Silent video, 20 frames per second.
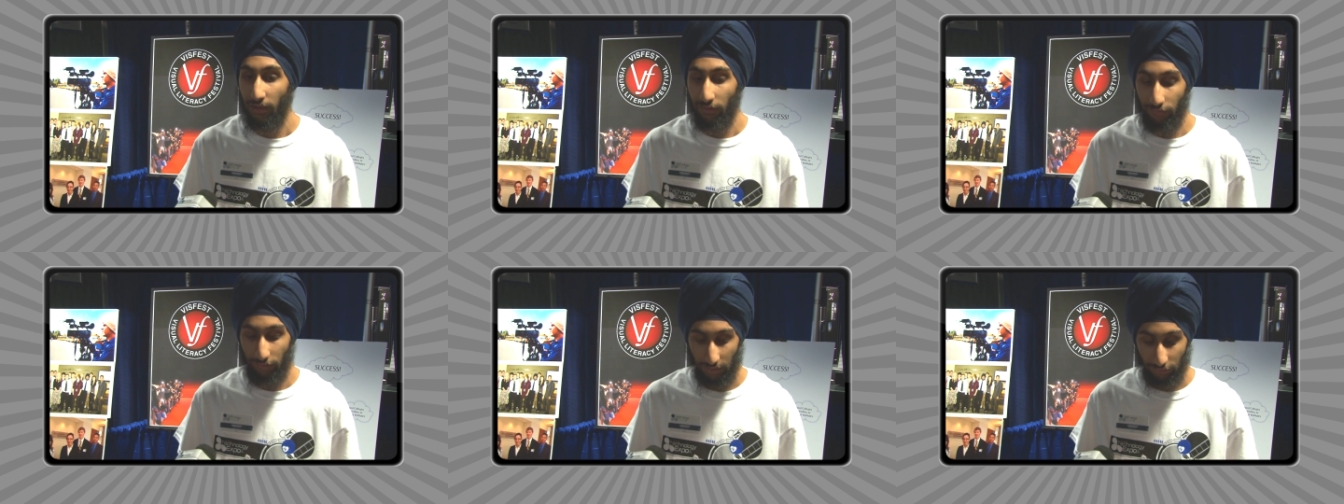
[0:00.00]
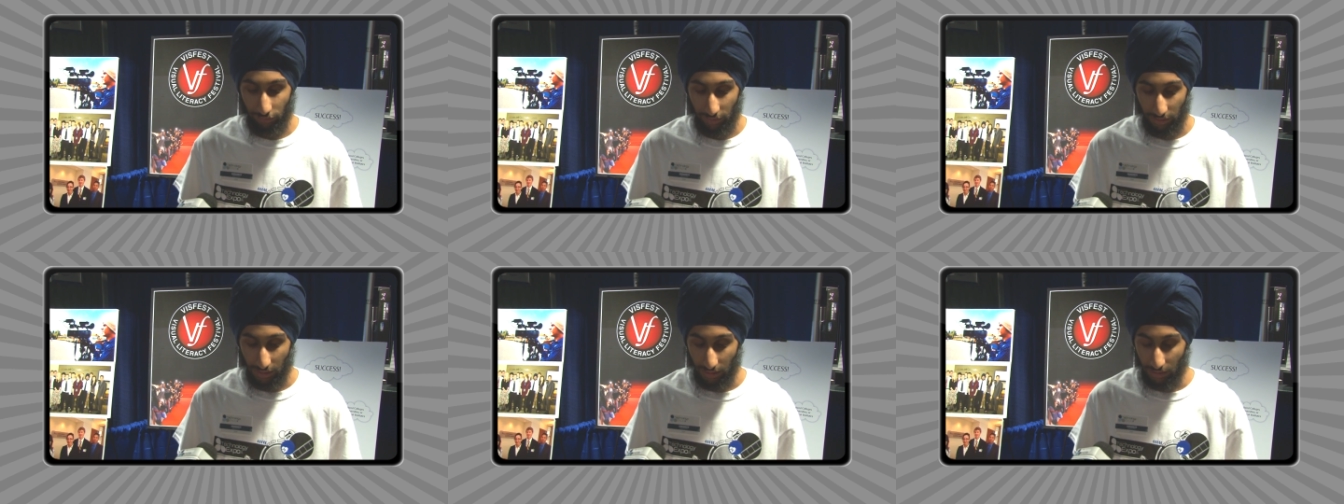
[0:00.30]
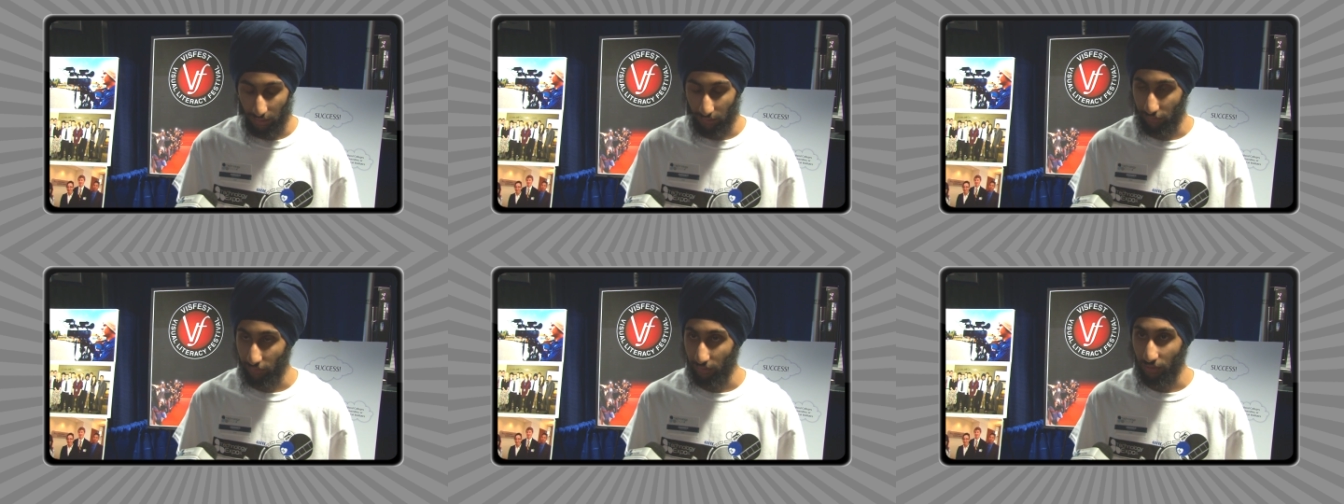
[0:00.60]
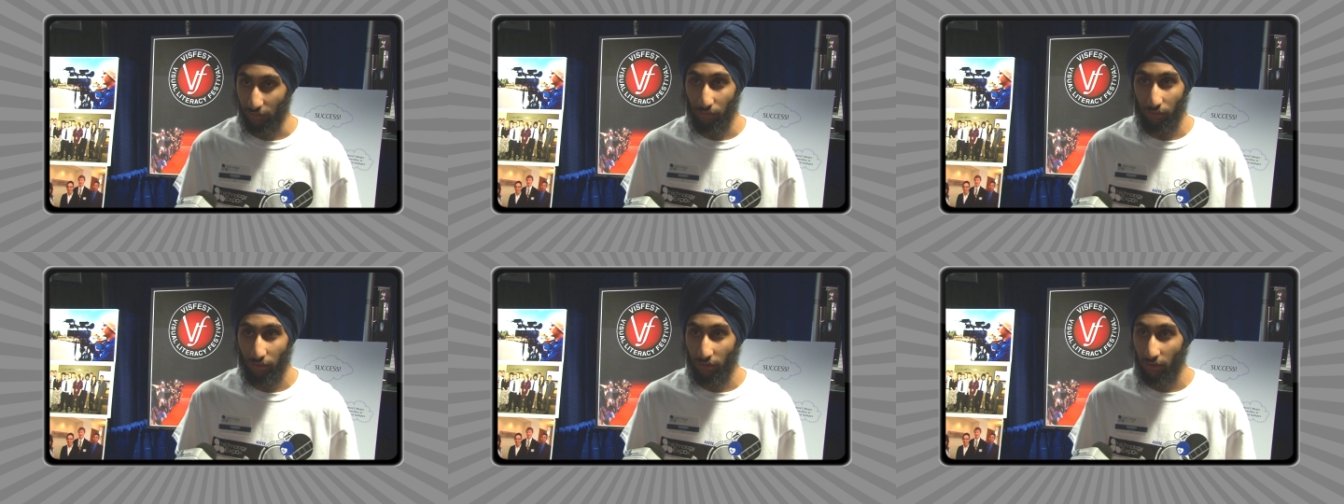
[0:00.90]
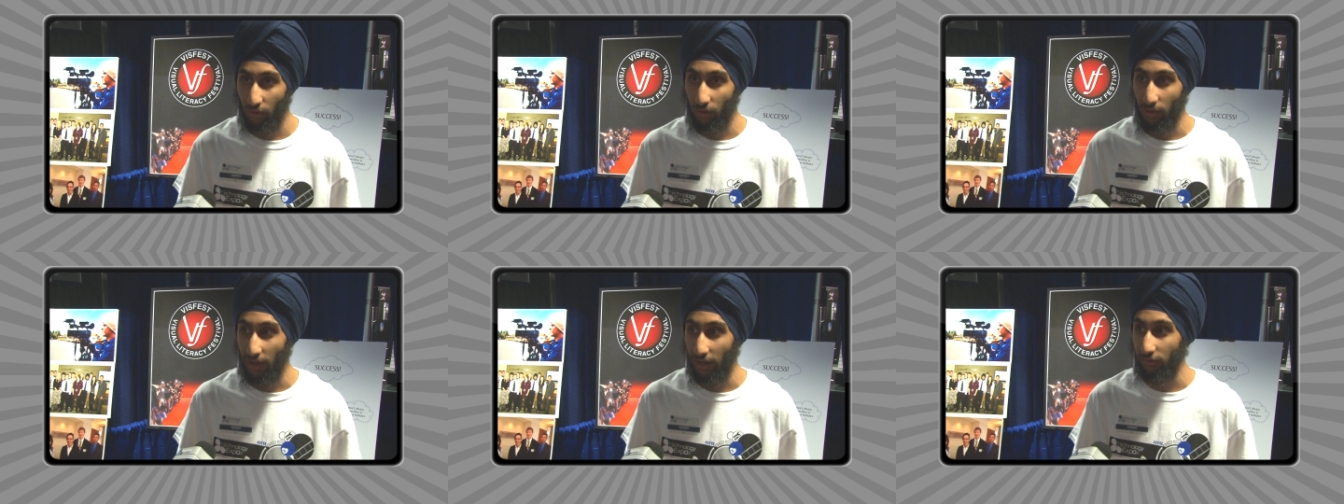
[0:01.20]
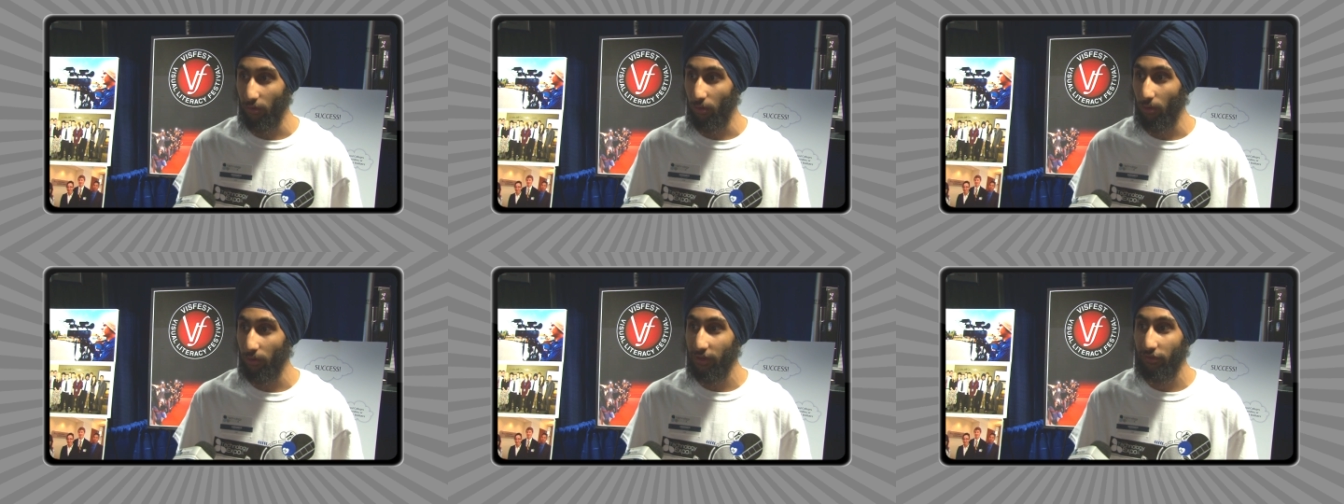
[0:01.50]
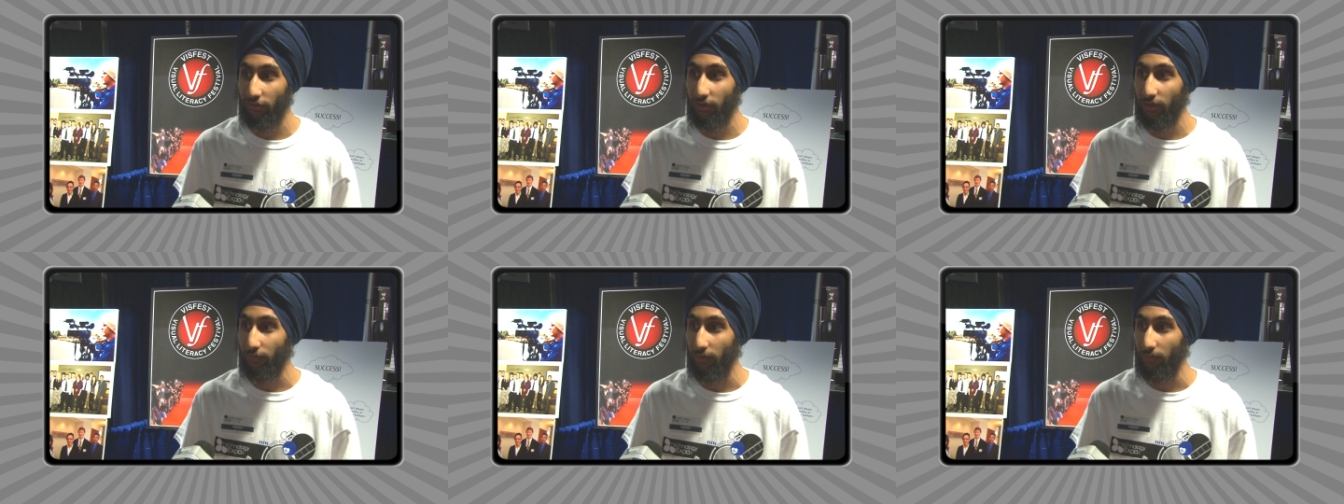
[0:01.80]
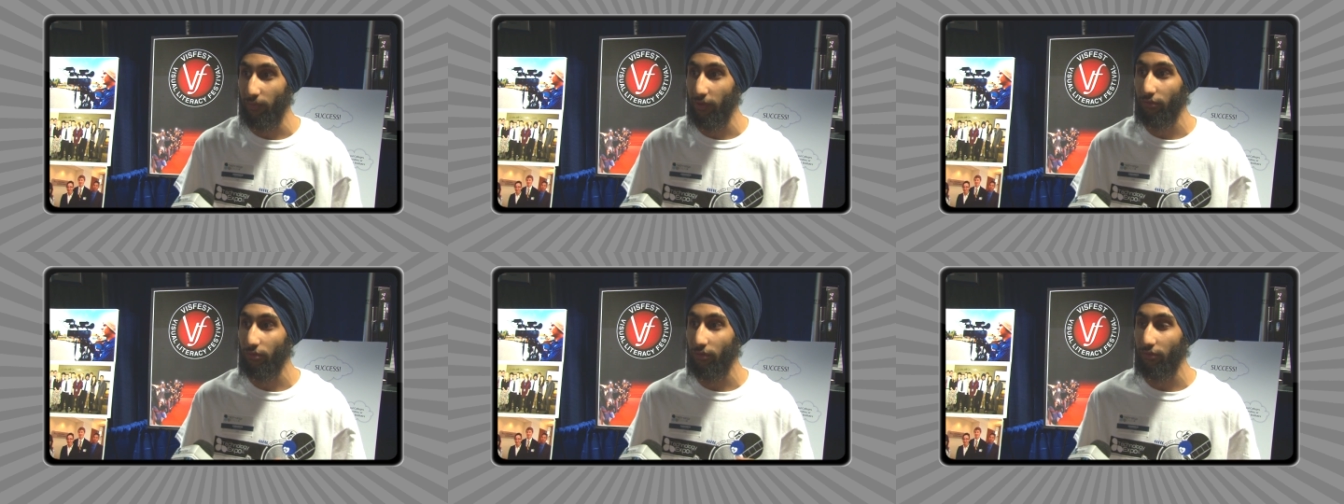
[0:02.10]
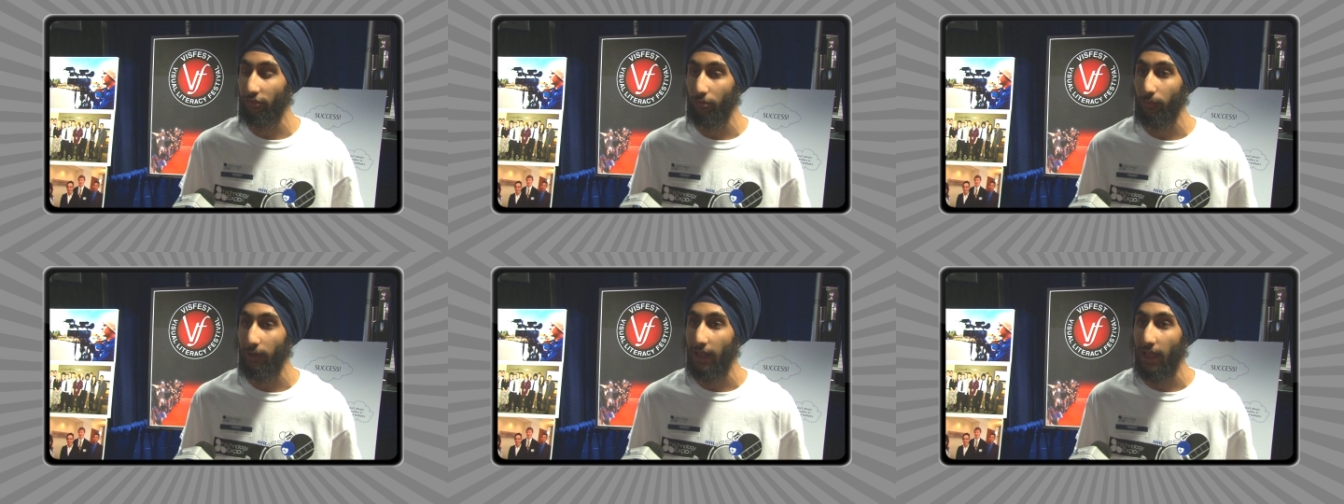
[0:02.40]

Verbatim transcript: such as Google, and all these different resources we